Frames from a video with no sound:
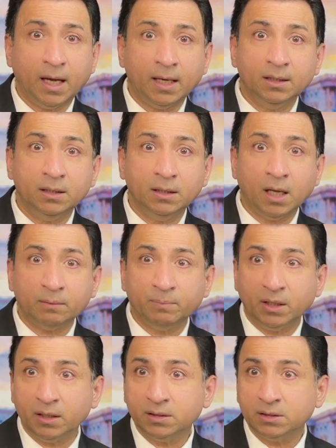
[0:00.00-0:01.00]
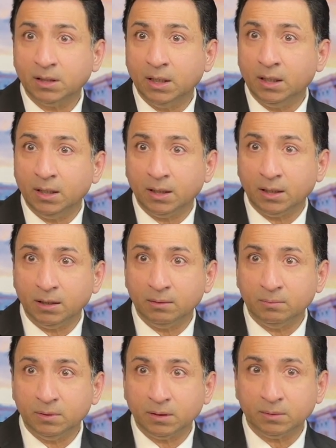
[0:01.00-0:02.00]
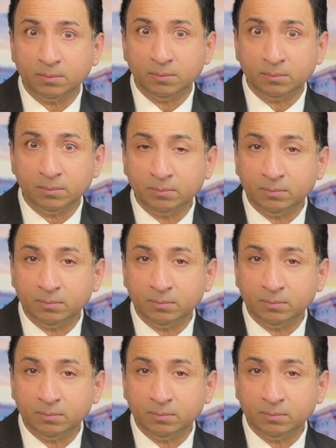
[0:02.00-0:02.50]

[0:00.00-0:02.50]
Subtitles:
and not because I'm